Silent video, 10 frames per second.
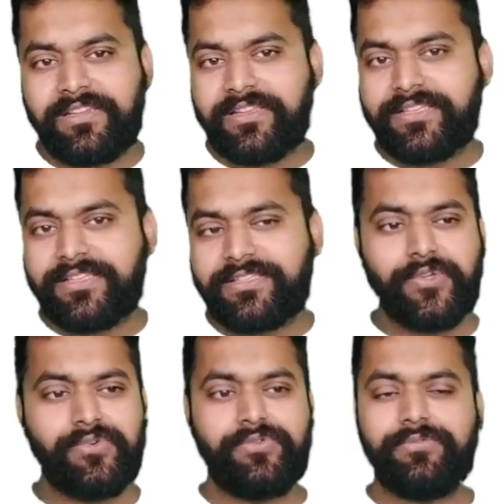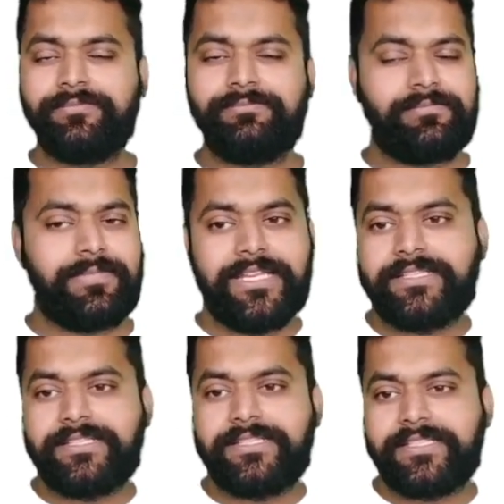this you
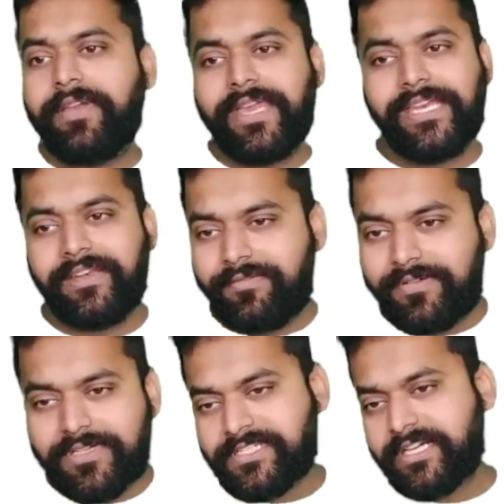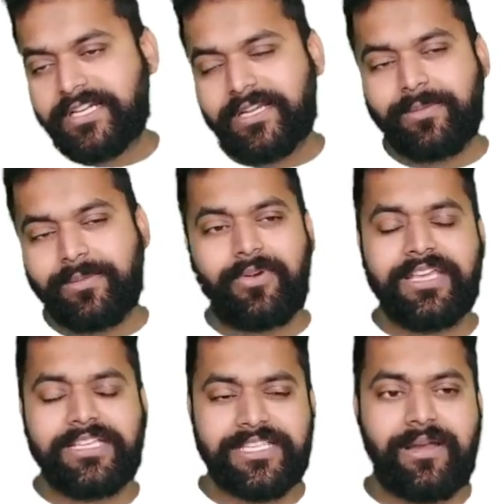let's say fail in first attempt of the
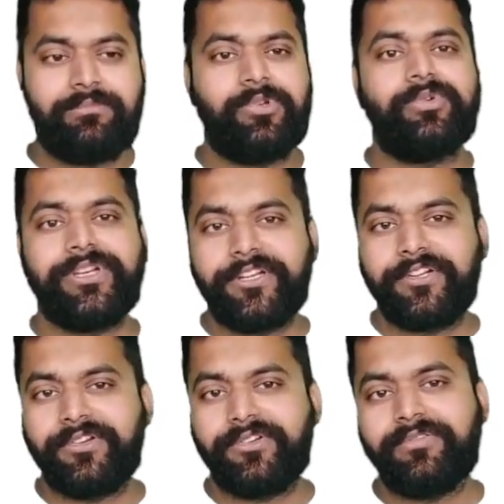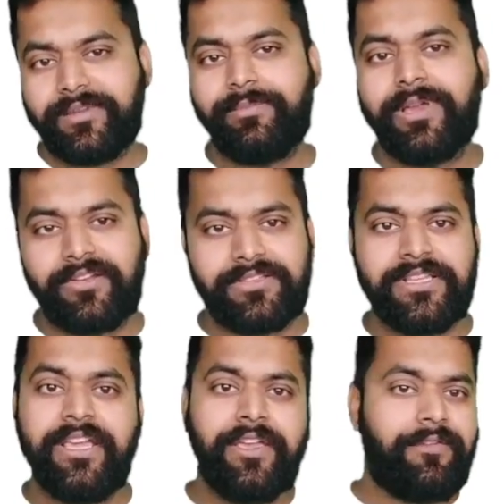exam no need to worry because
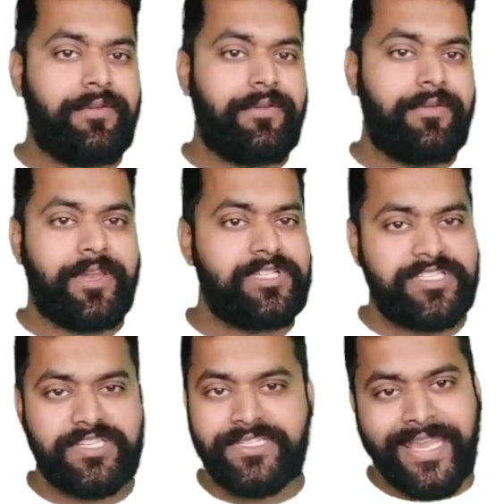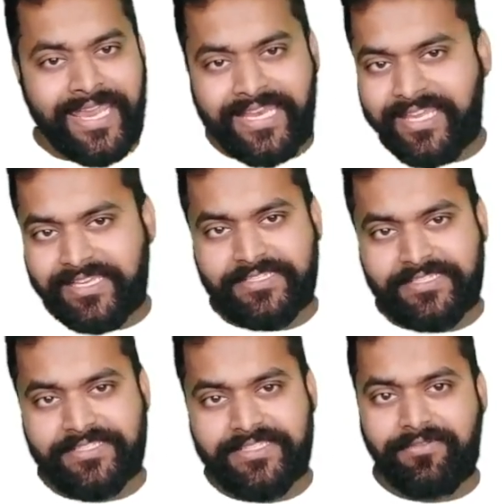when you purchase any
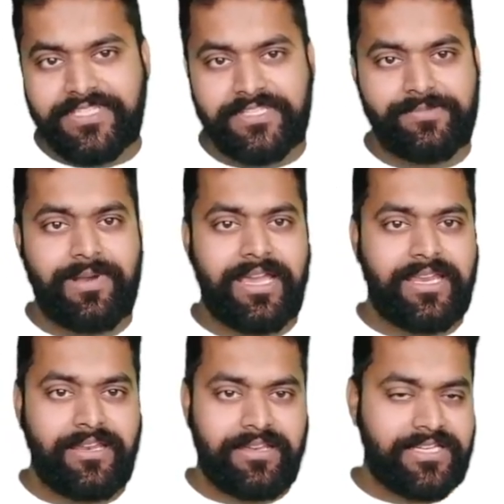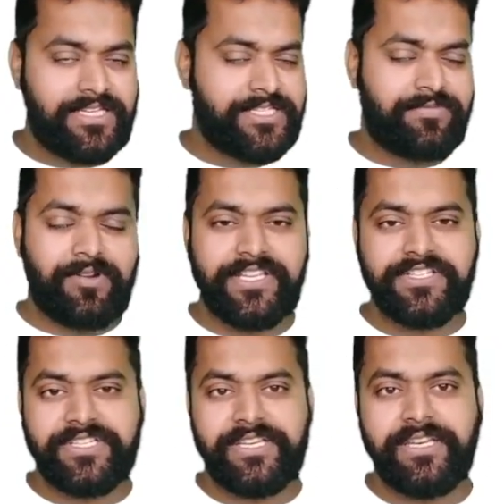exam which is by linux
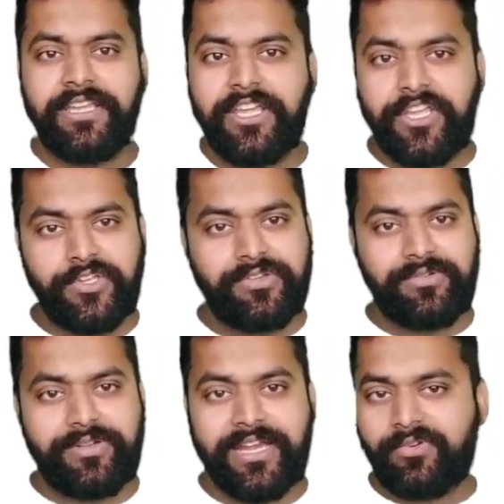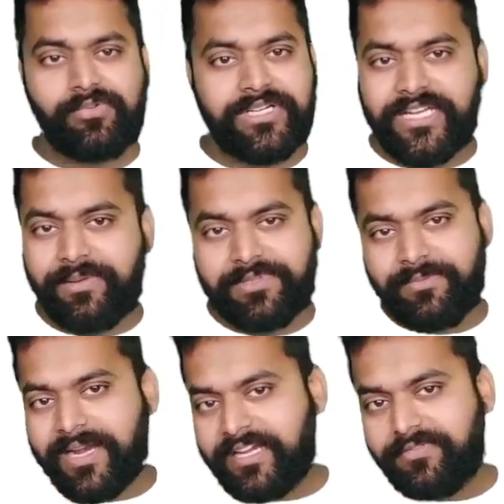foundation you get two attempts
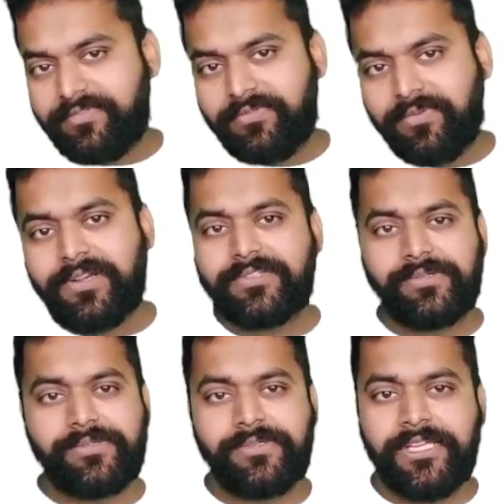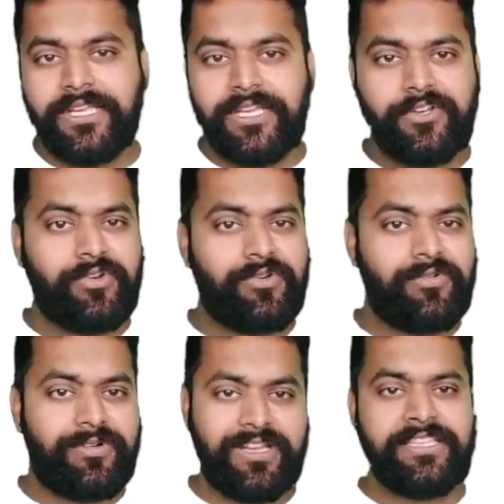by default so no
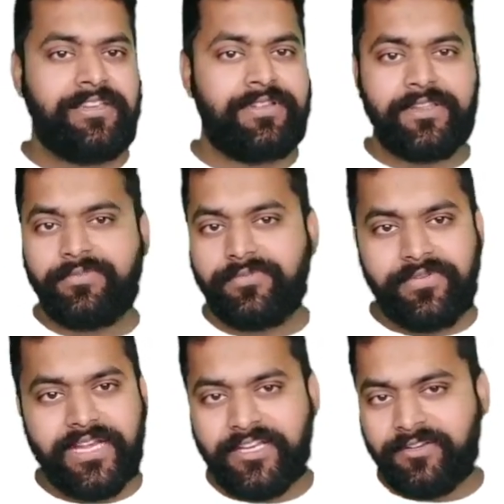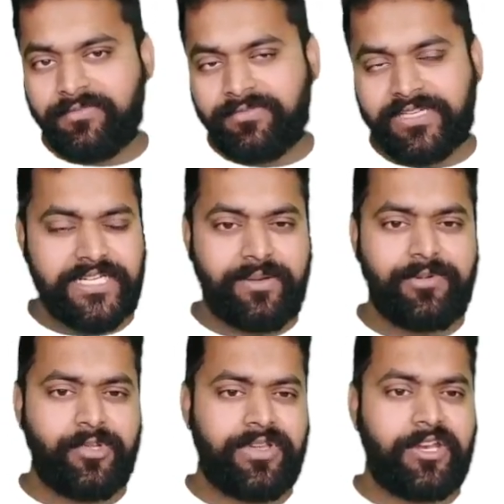worries even if you fail in one
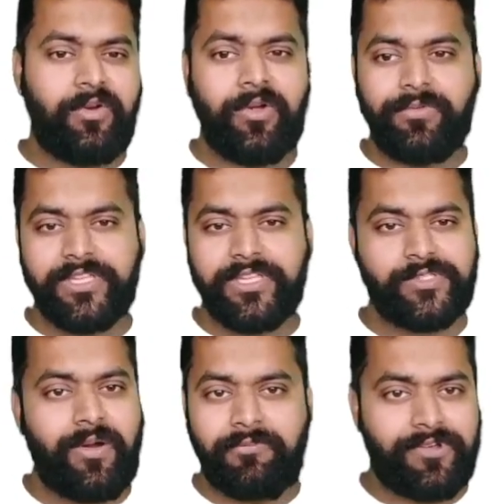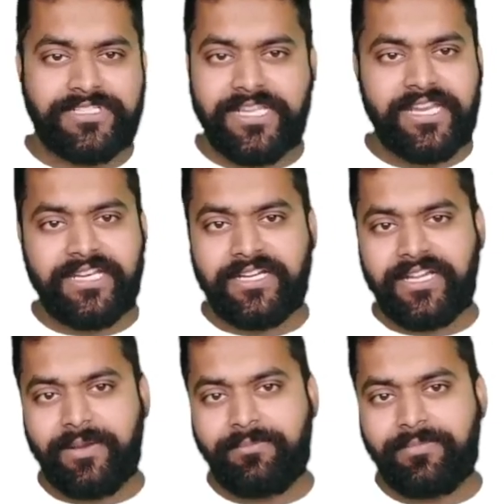attempt you can always opt for second
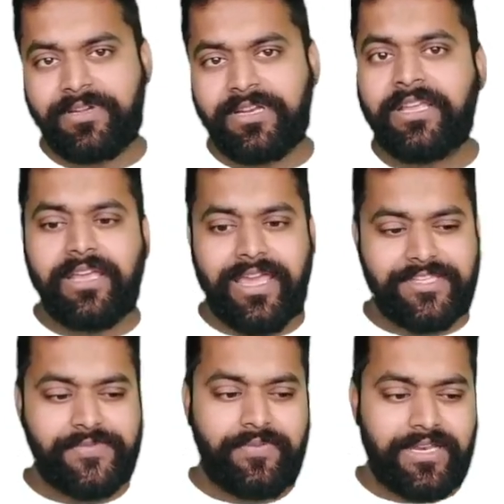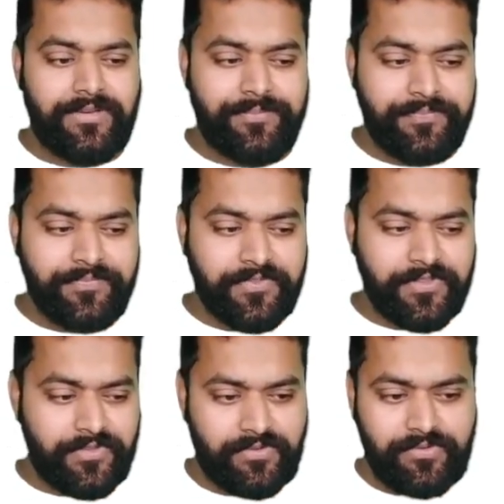attempt as well
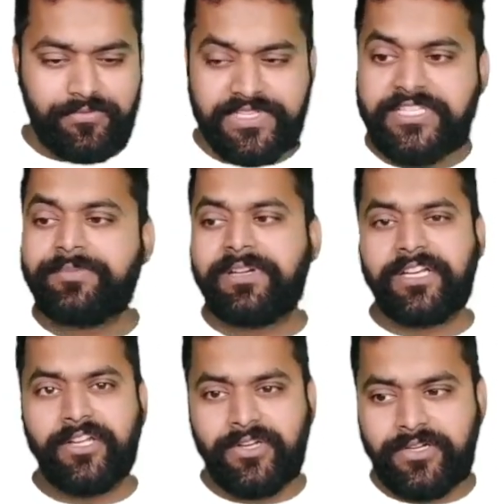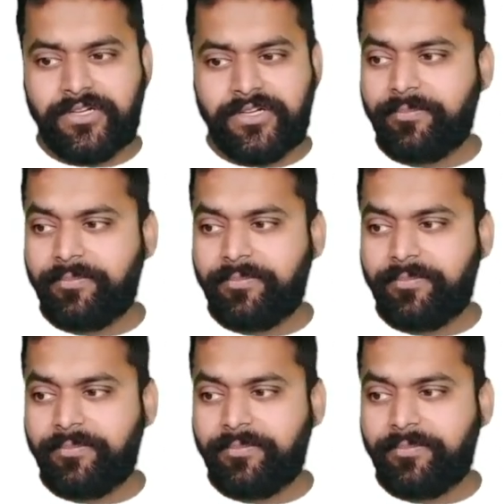so which is pretty good